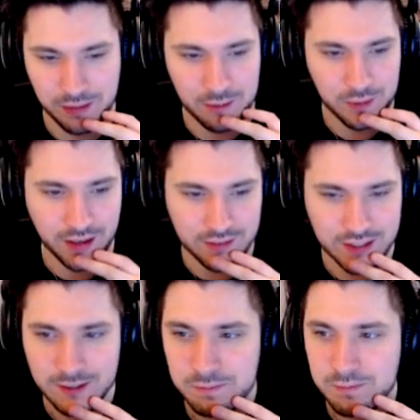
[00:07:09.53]
plant
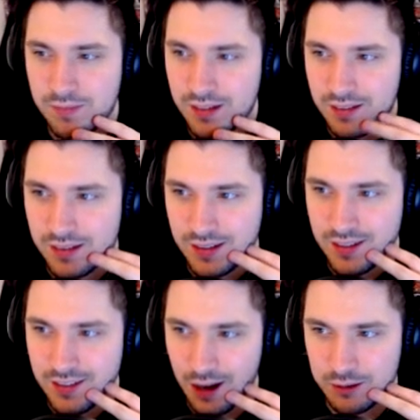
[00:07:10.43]
whatever.
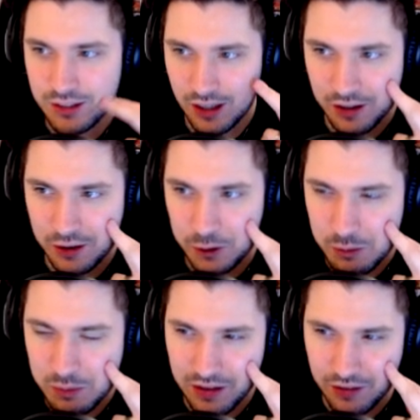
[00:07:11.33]
That one's kind of
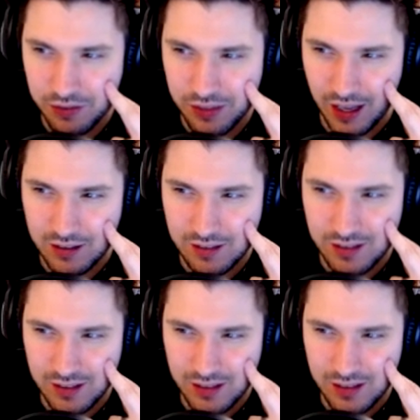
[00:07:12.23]
cool, but the, that...